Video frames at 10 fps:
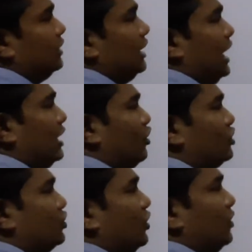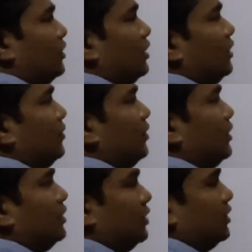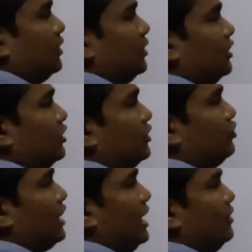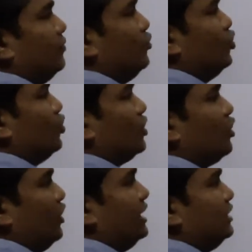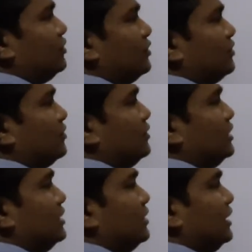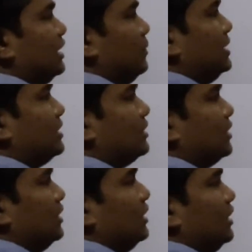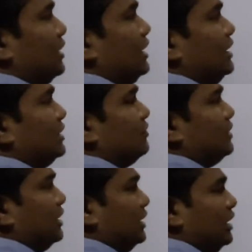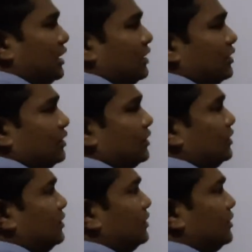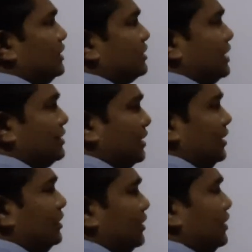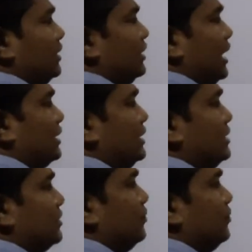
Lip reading: And also you can move coin little bit length here, distance here, like this.